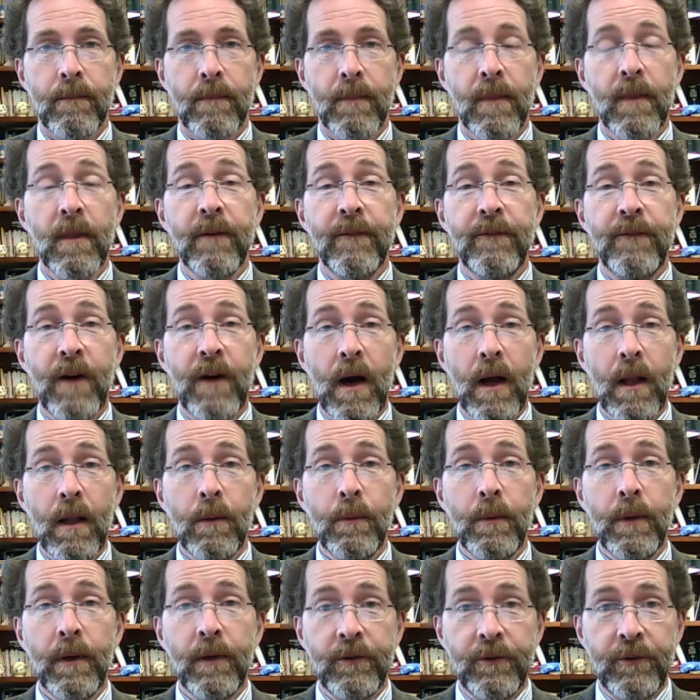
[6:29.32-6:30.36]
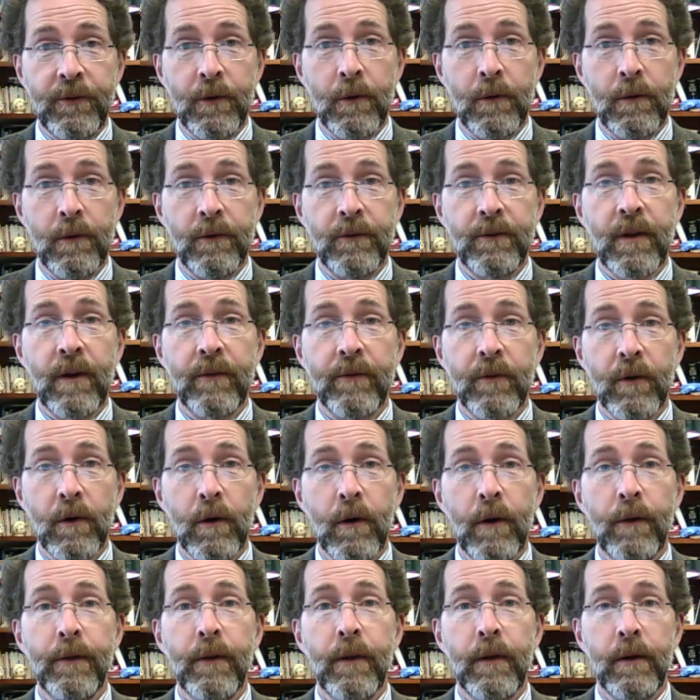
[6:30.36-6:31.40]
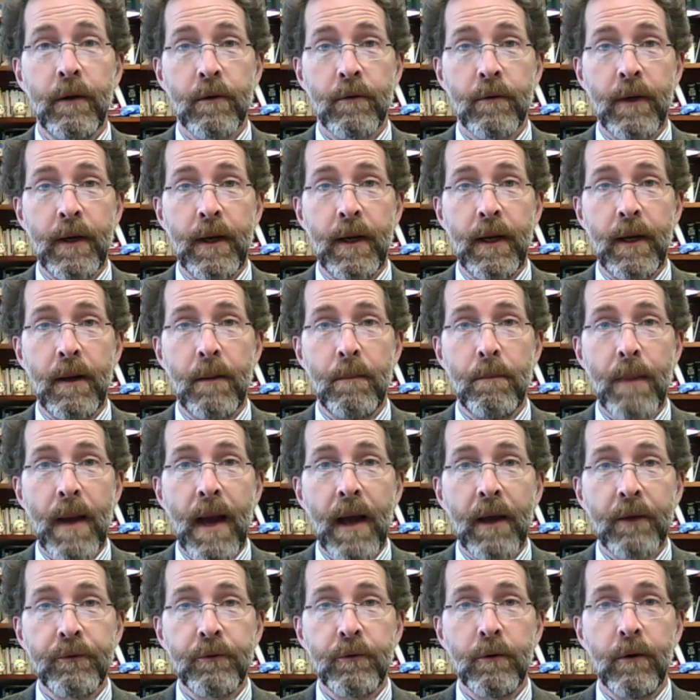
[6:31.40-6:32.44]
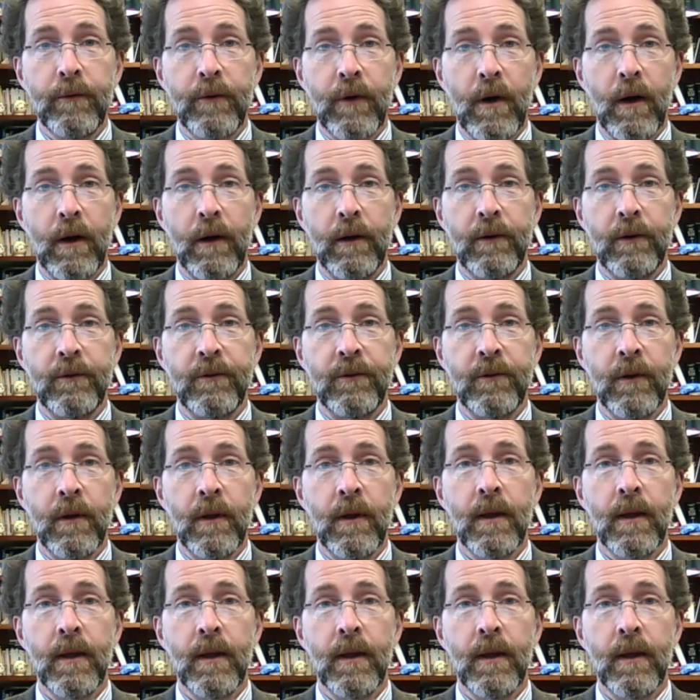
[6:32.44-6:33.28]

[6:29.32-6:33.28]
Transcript: The following students have earned the degree Master of Arts,